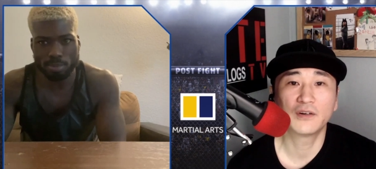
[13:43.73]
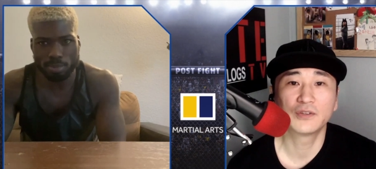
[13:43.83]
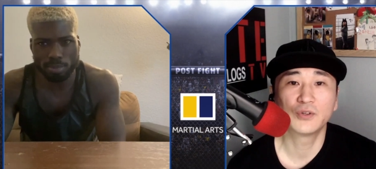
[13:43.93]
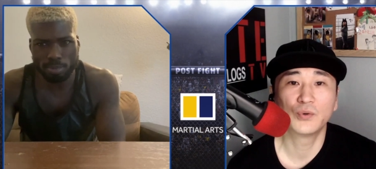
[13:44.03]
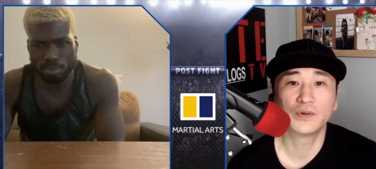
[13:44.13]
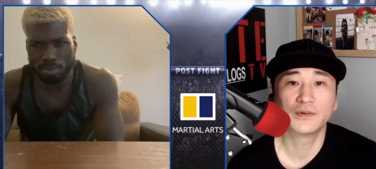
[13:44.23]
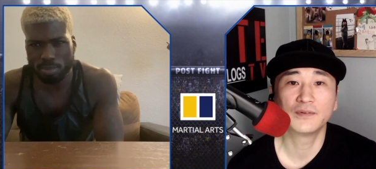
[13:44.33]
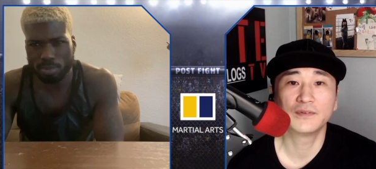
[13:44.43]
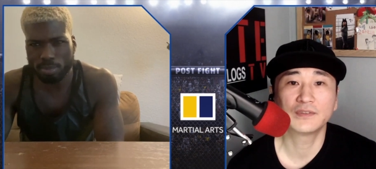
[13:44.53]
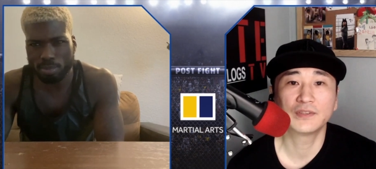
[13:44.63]
Speaker 1: on going
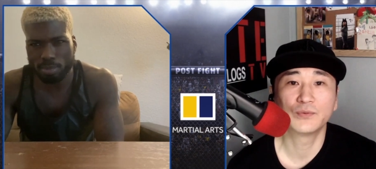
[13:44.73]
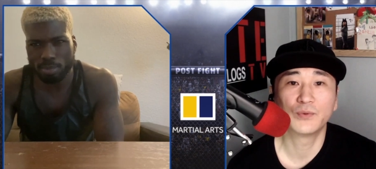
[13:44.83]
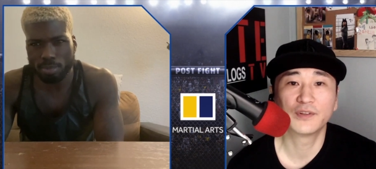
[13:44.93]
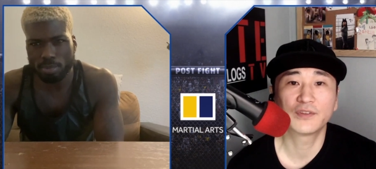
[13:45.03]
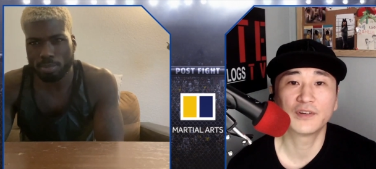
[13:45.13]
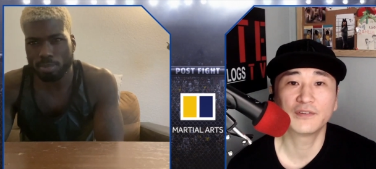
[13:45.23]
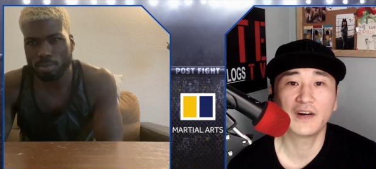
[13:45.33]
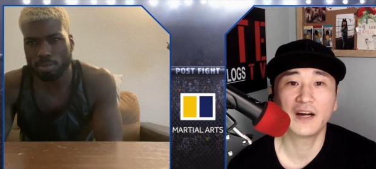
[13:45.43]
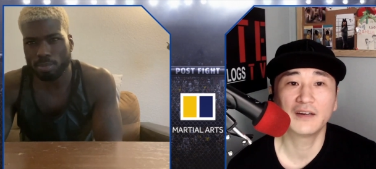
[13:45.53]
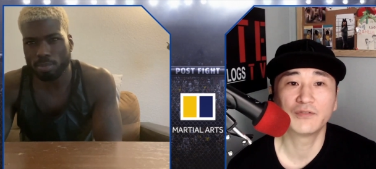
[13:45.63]
to
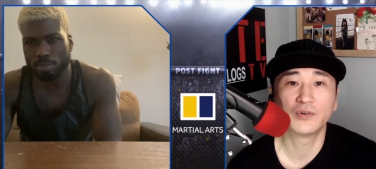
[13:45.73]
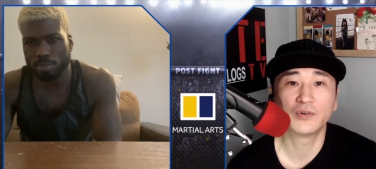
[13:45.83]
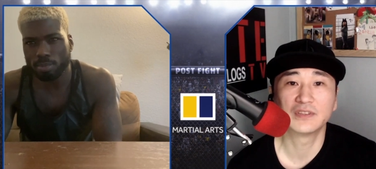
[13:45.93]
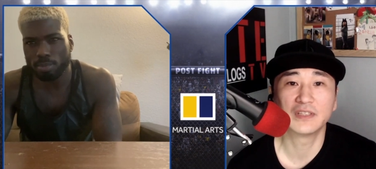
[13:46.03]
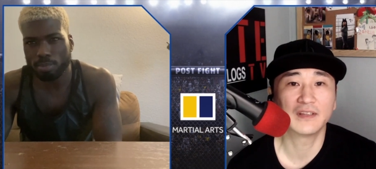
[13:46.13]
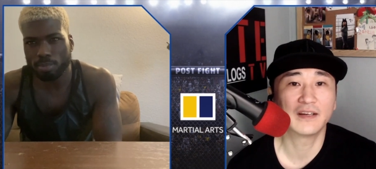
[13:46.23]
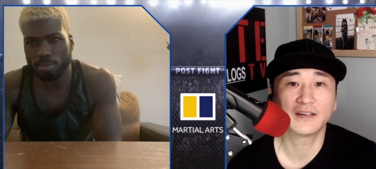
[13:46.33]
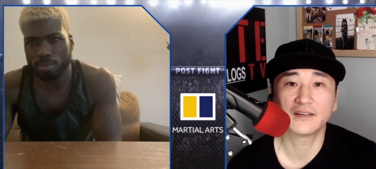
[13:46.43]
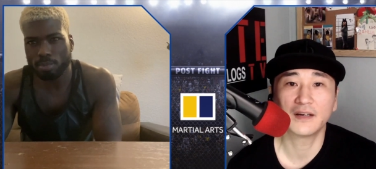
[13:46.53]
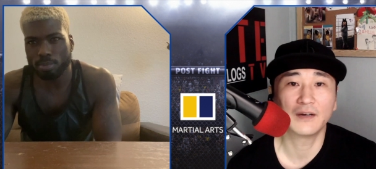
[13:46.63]
135 or is it
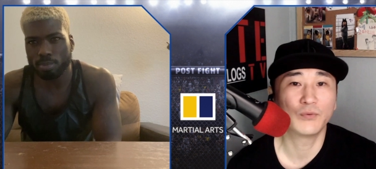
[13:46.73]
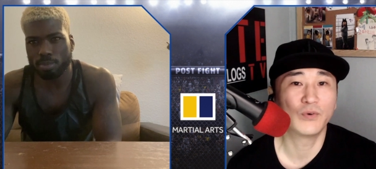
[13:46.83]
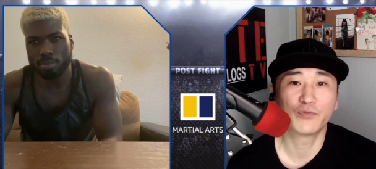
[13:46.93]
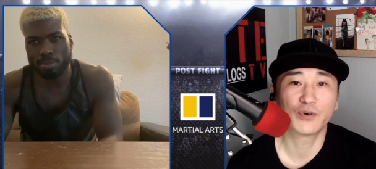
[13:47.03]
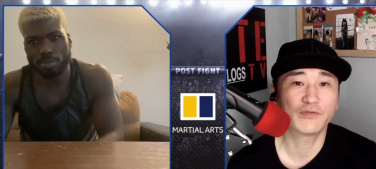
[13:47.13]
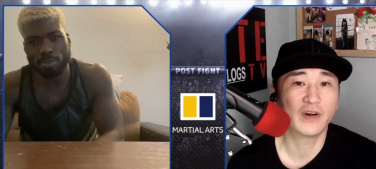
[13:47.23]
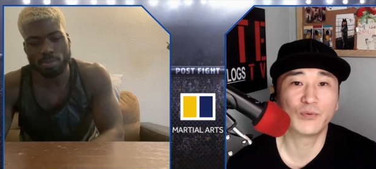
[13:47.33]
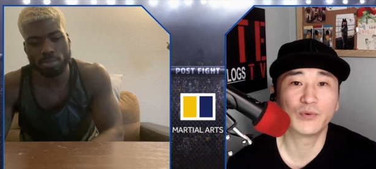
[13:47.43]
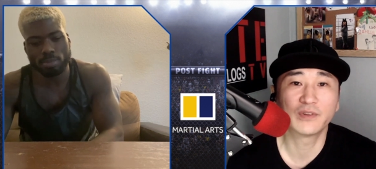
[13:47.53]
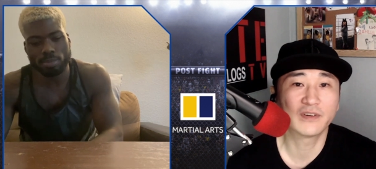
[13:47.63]
like 145,
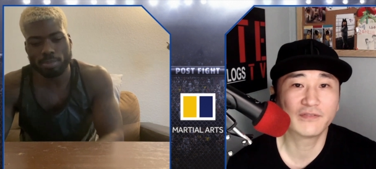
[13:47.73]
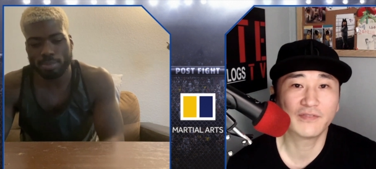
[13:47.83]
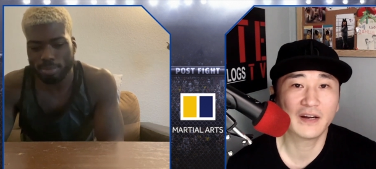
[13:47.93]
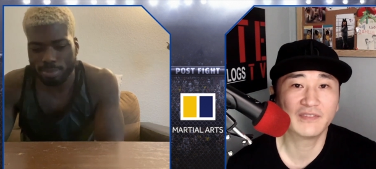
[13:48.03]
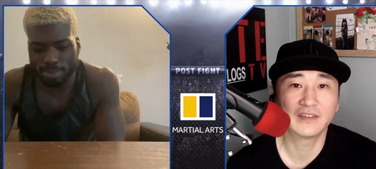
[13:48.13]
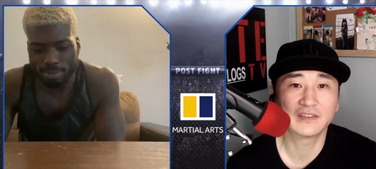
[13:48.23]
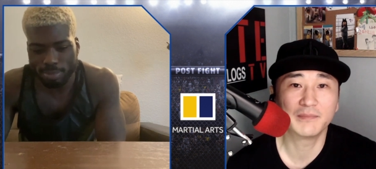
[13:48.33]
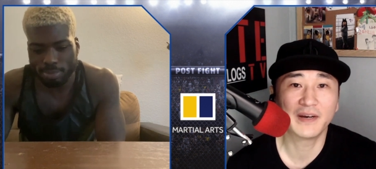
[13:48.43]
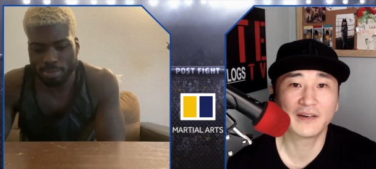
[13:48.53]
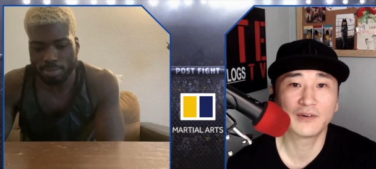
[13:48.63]
135? It doesn't
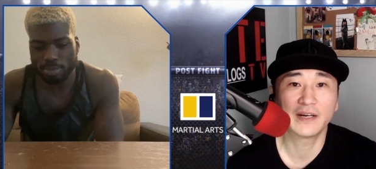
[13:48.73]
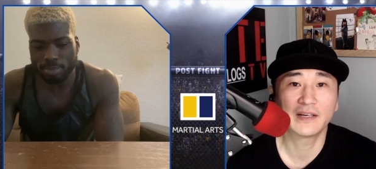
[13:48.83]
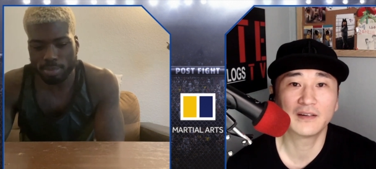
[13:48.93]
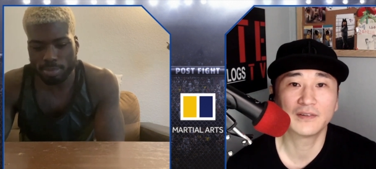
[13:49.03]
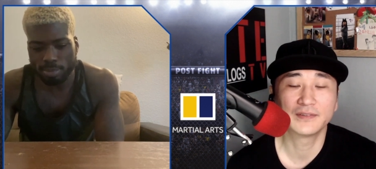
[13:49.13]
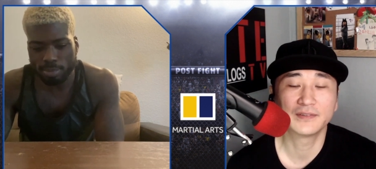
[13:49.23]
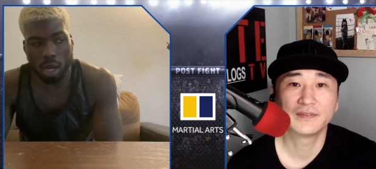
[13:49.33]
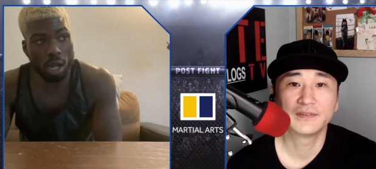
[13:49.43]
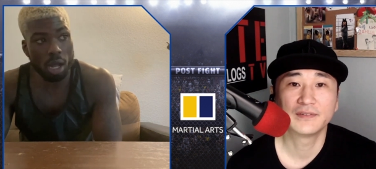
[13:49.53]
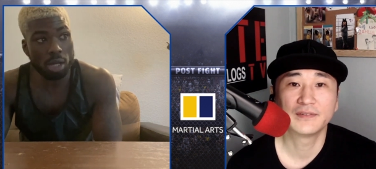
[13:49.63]
matter right now.
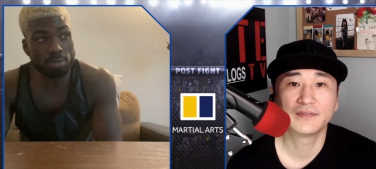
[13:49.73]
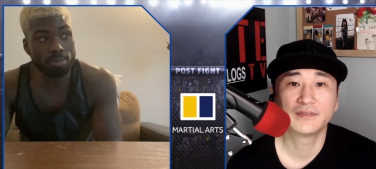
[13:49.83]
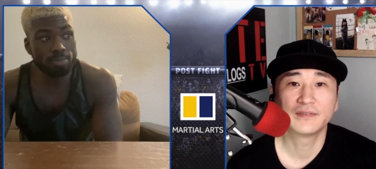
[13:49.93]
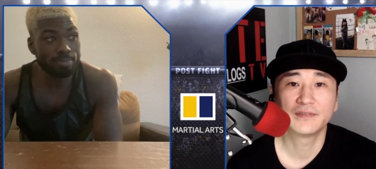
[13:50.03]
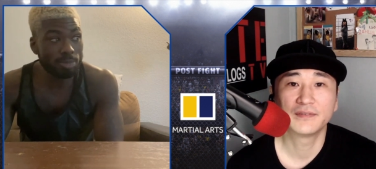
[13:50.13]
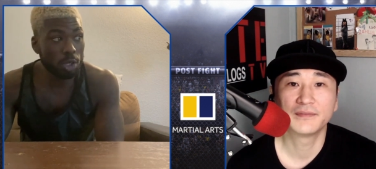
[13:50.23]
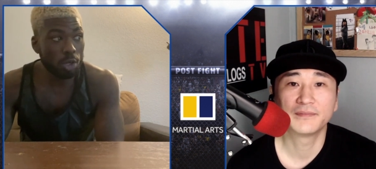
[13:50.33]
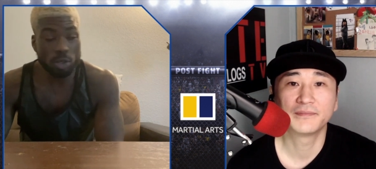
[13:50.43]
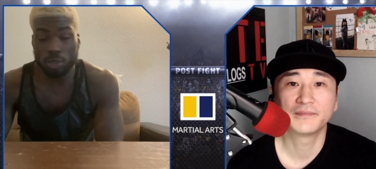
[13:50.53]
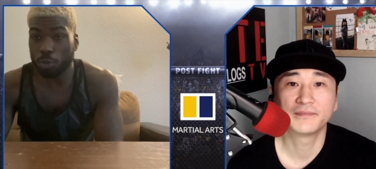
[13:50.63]
Speaker 2: Um,
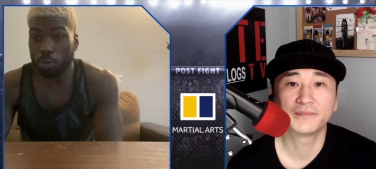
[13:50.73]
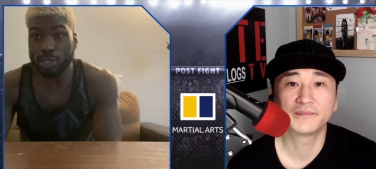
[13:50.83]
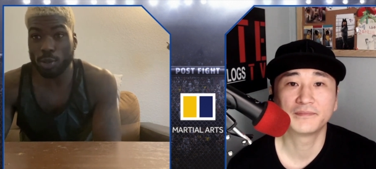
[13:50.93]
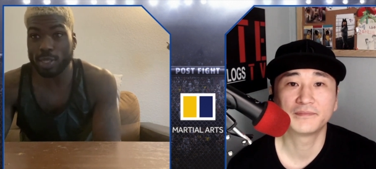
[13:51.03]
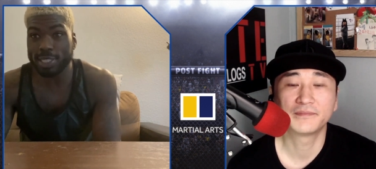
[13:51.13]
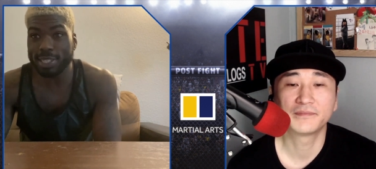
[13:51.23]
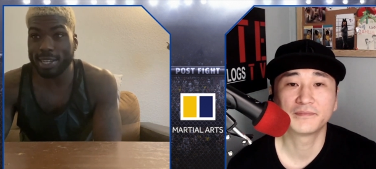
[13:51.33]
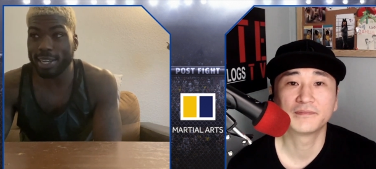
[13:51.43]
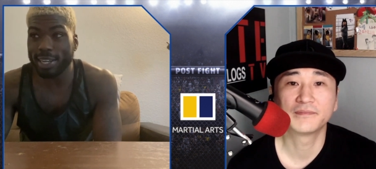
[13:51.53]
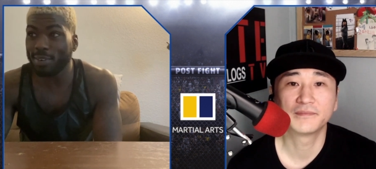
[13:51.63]
the resources
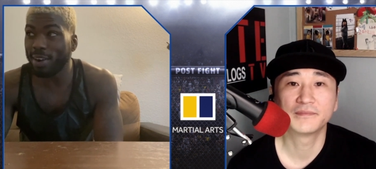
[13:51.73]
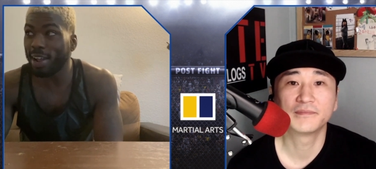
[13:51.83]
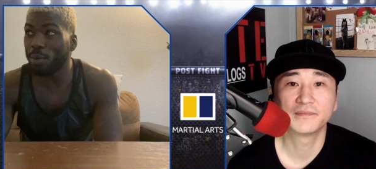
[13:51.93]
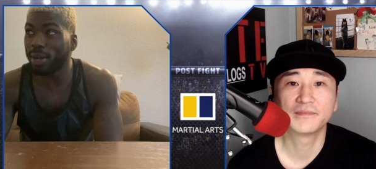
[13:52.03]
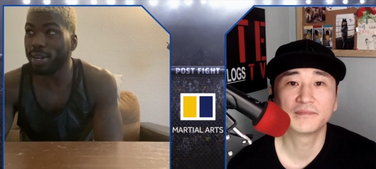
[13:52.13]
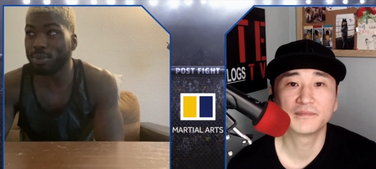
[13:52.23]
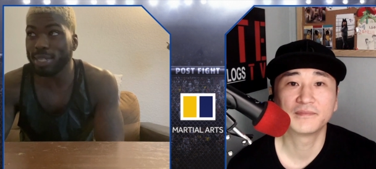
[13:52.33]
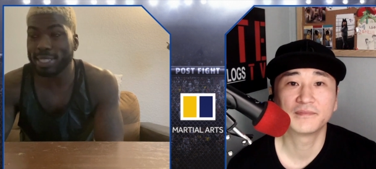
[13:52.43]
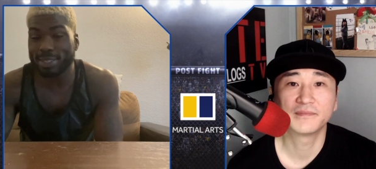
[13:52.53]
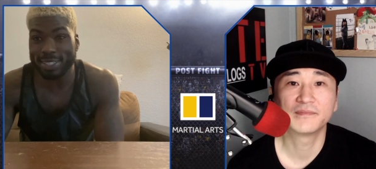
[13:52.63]
are good right now. With good
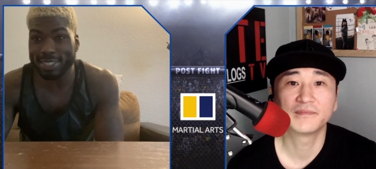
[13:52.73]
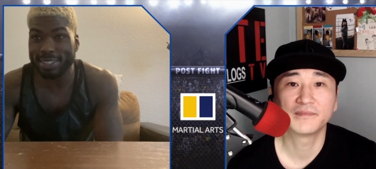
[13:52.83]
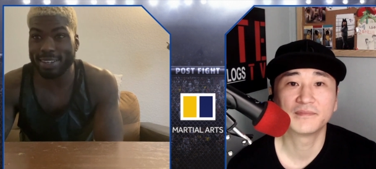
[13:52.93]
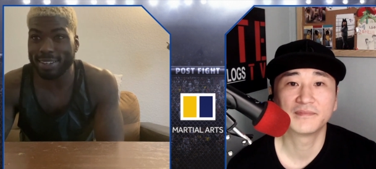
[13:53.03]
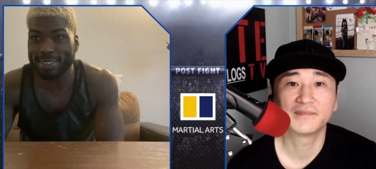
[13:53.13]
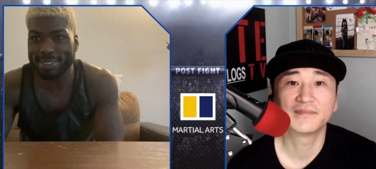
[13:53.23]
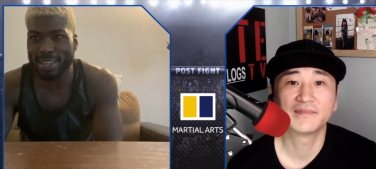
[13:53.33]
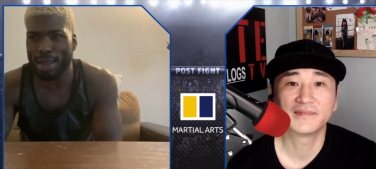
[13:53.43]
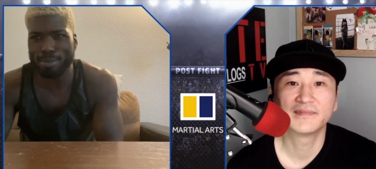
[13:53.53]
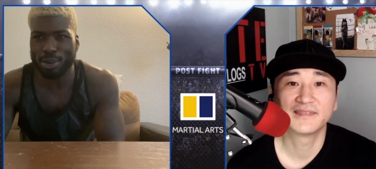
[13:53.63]
resources and a good
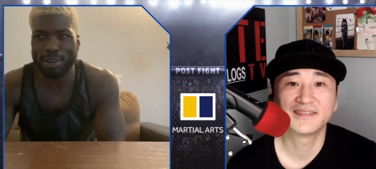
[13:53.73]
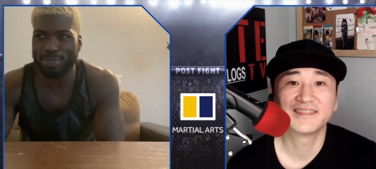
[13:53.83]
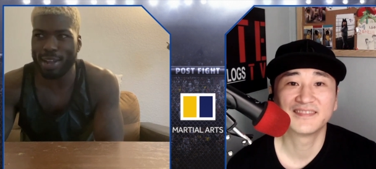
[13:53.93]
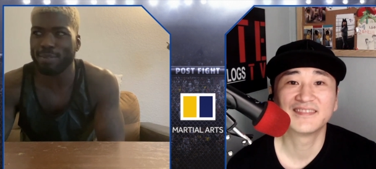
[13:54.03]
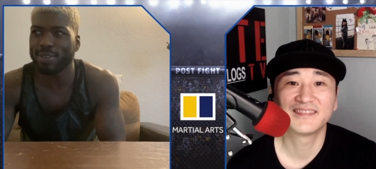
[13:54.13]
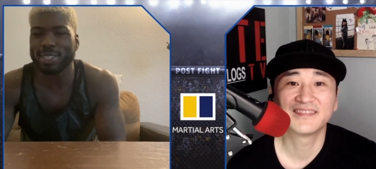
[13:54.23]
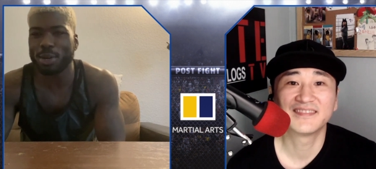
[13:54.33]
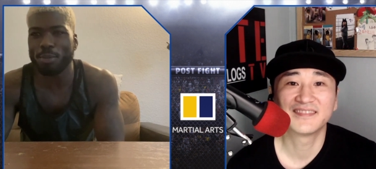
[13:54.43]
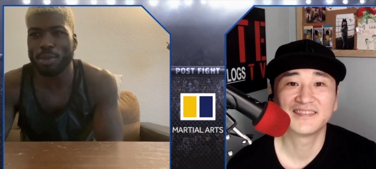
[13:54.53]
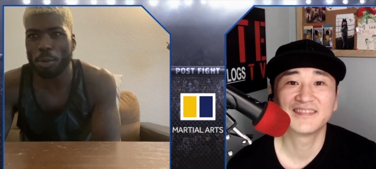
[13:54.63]
time, 35 will
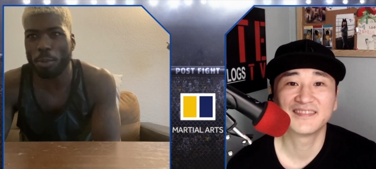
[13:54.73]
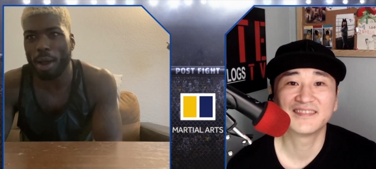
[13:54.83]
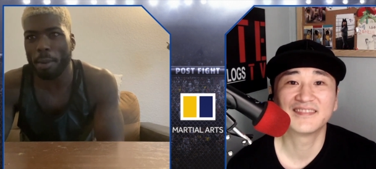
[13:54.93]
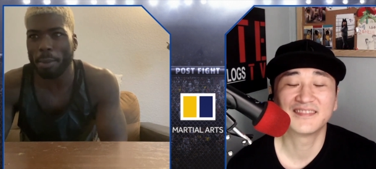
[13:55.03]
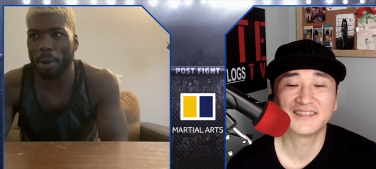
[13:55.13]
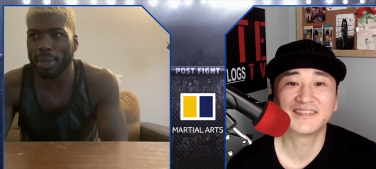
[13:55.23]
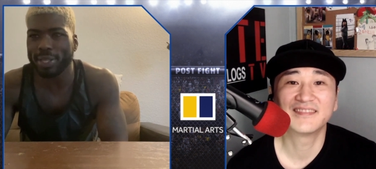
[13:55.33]
still be no problem. I'll